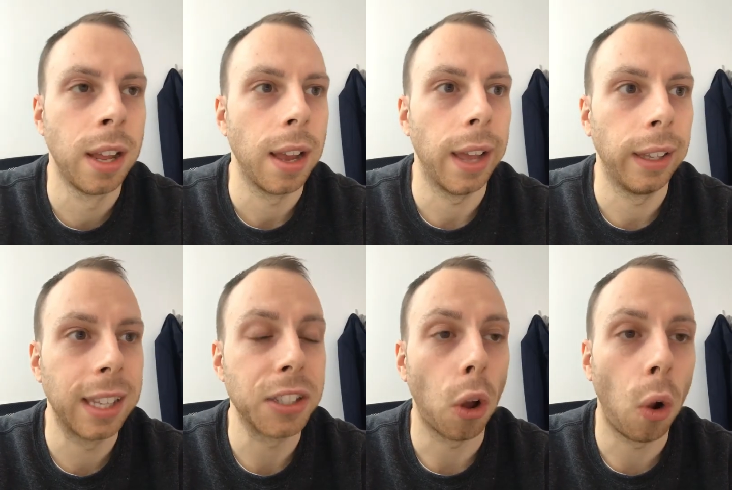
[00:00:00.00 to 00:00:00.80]
And
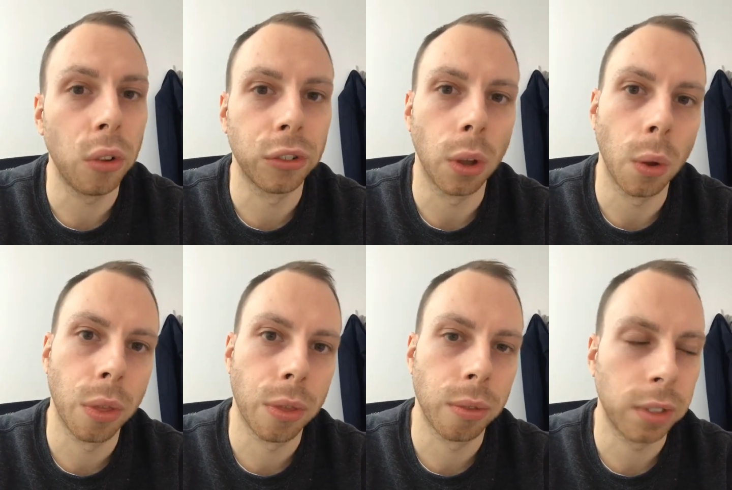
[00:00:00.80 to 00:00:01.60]
let's also,
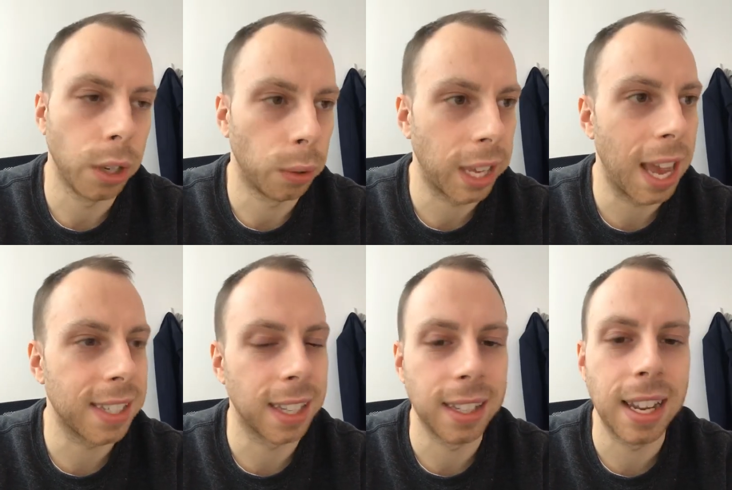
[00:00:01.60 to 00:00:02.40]

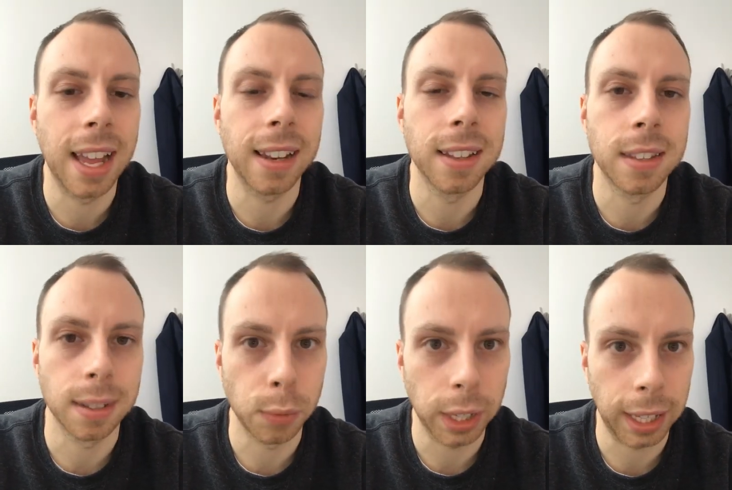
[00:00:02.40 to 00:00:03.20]
cast a net and see
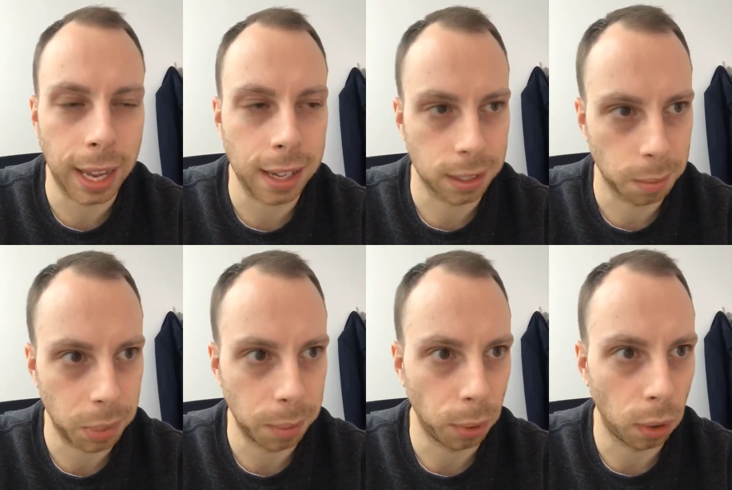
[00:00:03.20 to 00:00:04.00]
if we can catch some
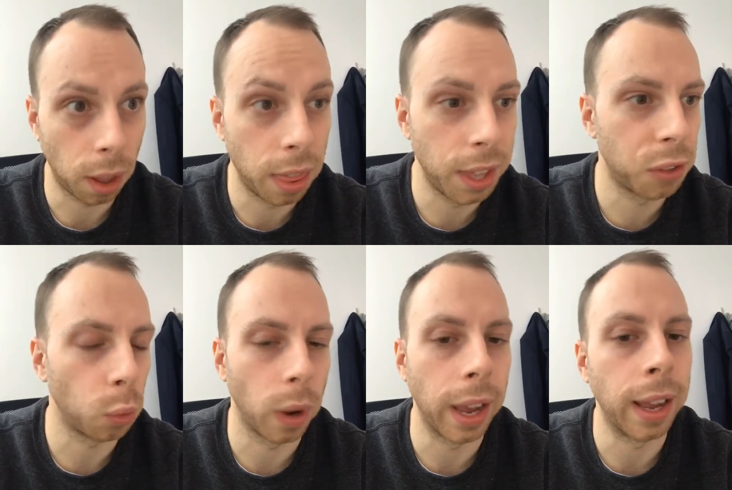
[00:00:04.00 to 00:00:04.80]
people this
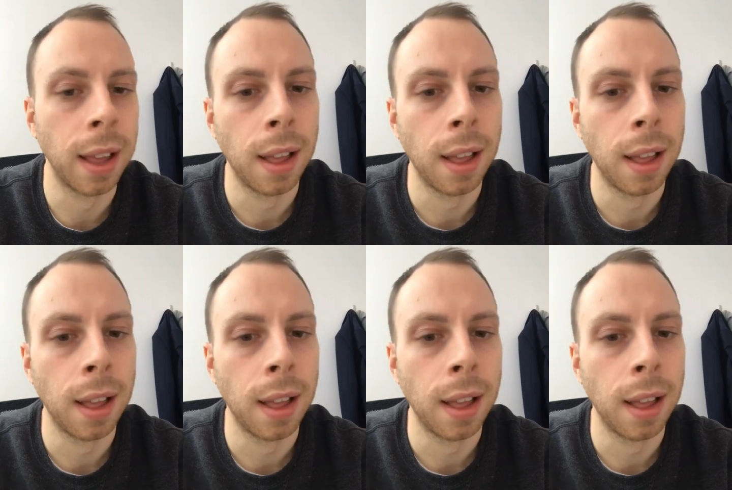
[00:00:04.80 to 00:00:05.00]
way.